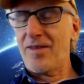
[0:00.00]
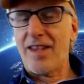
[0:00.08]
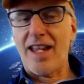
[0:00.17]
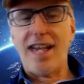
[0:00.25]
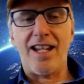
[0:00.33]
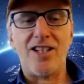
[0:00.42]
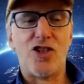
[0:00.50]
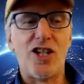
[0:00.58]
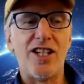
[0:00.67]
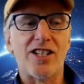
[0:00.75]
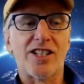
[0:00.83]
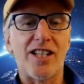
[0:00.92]
and
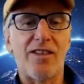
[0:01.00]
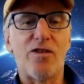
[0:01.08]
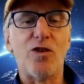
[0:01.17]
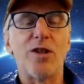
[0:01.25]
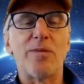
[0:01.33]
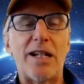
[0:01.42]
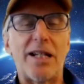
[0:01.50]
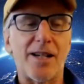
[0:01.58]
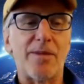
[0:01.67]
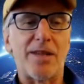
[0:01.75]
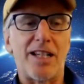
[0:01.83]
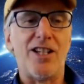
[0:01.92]
ingeniously fooled by
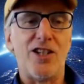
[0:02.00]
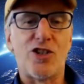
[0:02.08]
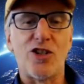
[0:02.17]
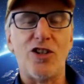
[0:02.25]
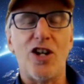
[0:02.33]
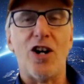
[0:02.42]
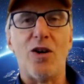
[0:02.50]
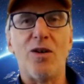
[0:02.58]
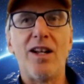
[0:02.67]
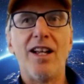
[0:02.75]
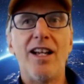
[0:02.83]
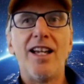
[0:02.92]
something he should
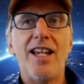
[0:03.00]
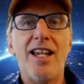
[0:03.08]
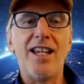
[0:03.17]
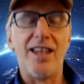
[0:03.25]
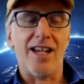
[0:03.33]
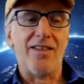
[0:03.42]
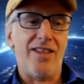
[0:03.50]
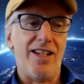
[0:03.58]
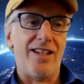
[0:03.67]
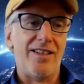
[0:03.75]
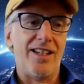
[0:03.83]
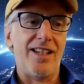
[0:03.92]
know. He loved
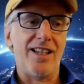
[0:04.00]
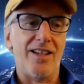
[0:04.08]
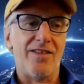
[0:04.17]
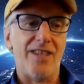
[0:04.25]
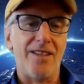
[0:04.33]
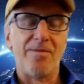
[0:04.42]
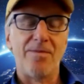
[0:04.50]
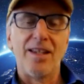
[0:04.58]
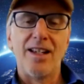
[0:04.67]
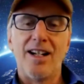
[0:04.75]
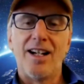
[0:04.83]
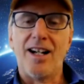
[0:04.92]
it. He loved it.
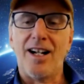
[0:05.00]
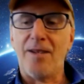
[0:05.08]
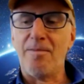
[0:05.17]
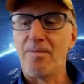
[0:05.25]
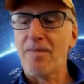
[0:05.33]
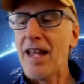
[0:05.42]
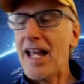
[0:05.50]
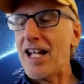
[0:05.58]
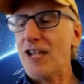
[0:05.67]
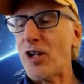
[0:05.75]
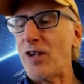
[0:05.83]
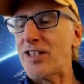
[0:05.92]
Um,
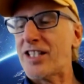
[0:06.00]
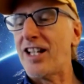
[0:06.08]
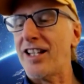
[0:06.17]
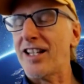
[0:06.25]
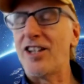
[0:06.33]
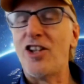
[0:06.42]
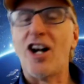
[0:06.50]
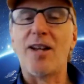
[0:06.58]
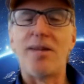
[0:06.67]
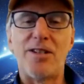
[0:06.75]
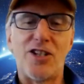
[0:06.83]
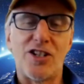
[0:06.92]
and so I was telling a
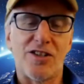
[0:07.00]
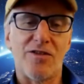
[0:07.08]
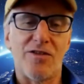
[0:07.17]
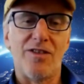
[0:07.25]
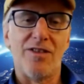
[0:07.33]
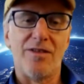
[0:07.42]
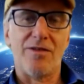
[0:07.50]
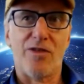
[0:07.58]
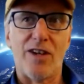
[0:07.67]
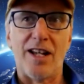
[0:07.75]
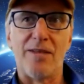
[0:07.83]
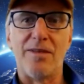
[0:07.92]
non magician
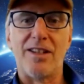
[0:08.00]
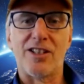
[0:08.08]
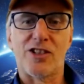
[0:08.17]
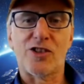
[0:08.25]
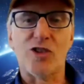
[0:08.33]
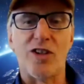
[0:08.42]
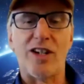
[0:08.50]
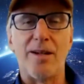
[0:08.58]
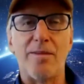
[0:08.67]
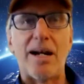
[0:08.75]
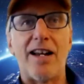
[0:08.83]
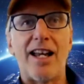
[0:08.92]
friend this story
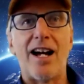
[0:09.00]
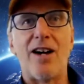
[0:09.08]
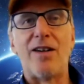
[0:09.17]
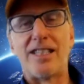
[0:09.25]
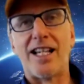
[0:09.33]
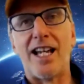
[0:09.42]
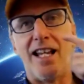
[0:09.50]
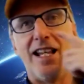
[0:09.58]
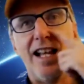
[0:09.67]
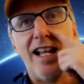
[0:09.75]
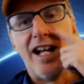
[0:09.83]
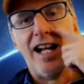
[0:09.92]
about how I said,
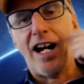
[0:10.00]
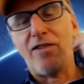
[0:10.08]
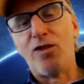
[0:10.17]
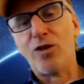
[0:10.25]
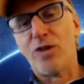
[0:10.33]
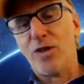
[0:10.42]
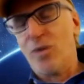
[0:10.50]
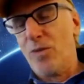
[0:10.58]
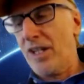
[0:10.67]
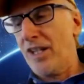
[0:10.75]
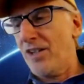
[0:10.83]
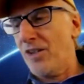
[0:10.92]
I fooled you with
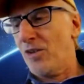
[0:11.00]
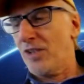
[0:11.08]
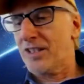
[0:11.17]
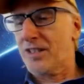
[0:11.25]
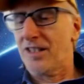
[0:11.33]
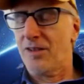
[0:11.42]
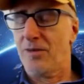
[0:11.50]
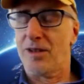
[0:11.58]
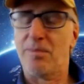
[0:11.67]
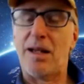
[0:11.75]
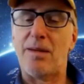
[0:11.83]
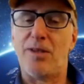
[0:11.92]
one of the oldest,
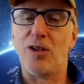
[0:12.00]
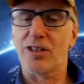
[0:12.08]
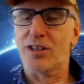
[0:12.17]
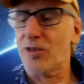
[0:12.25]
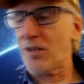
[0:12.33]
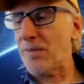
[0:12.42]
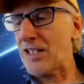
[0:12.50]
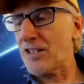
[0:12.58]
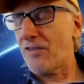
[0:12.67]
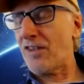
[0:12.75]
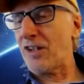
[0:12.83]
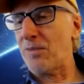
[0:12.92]
with maybe the oldest trick of
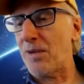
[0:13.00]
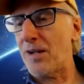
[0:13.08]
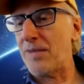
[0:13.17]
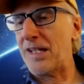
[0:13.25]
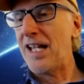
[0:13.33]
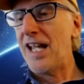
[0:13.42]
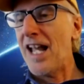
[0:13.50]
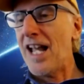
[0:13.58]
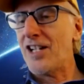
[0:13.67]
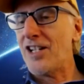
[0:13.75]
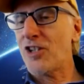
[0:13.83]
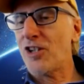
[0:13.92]
magic, finger palming.
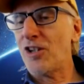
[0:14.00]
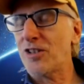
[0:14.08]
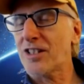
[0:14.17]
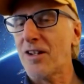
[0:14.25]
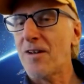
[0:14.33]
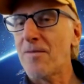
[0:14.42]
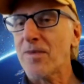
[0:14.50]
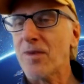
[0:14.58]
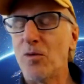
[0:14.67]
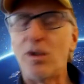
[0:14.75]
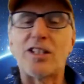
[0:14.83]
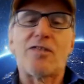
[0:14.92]
And she goes,
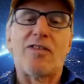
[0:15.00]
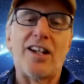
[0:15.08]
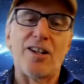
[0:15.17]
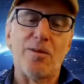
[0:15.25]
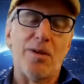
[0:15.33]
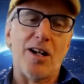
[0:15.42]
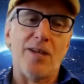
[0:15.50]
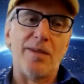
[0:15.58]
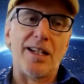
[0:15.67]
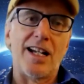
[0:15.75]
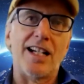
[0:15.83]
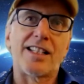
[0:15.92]
What's finger
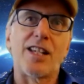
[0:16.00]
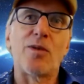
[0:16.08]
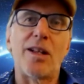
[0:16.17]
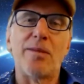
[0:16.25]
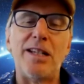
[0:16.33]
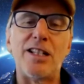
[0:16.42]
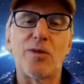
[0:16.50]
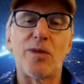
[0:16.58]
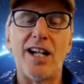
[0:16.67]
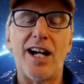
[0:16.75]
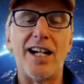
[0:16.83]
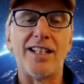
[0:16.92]
palming? I said, Well, it means
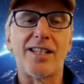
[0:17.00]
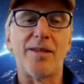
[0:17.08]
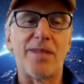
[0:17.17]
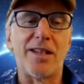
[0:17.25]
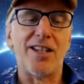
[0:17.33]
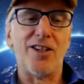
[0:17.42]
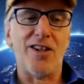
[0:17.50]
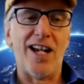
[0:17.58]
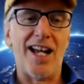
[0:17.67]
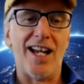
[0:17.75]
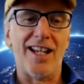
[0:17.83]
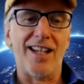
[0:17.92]
when you hide something in your
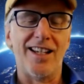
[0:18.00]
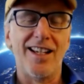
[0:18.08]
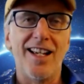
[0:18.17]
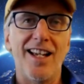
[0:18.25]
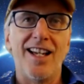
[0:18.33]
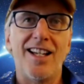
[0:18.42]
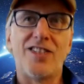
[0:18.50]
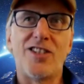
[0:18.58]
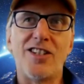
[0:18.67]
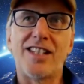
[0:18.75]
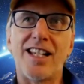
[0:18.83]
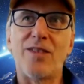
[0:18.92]
hand. And
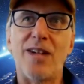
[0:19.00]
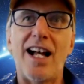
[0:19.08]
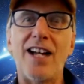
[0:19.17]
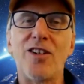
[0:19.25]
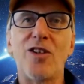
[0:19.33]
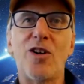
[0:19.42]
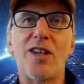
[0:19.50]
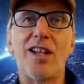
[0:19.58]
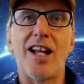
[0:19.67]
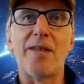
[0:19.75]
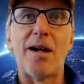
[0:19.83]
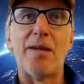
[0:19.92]
she said, Well, I don't know a
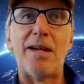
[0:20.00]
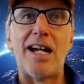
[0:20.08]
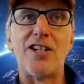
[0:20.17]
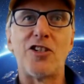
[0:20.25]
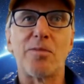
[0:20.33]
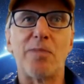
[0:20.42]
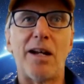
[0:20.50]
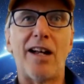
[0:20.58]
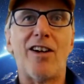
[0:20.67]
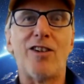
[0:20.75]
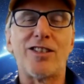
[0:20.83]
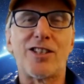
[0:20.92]
lot about magic, but
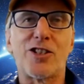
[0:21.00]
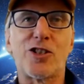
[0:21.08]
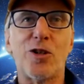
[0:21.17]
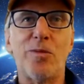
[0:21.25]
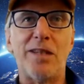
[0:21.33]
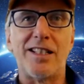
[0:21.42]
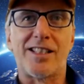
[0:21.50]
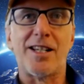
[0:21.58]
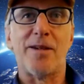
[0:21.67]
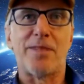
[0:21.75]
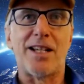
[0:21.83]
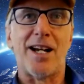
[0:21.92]
I've always assumed that
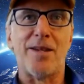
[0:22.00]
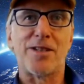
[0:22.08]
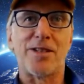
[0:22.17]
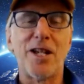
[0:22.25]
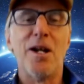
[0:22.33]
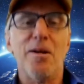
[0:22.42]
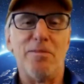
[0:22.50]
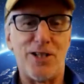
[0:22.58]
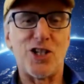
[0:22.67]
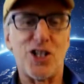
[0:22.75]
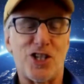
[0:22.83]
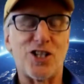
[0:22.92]
sometimes
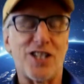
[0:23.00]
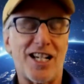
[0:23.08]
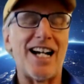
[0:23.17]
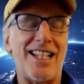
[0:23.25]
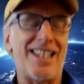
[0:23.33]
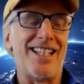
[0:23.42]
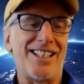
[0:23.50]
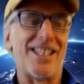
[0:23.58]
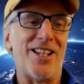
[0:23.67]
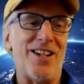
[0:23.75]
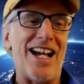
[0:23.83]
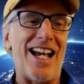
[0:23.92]
magicians hide
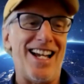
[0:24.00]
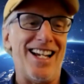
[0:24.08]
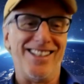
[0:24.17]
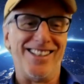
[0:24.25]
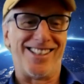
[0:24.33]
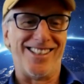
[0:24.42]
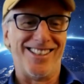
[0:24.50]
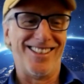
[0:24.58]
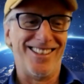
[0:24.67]
things in their hands.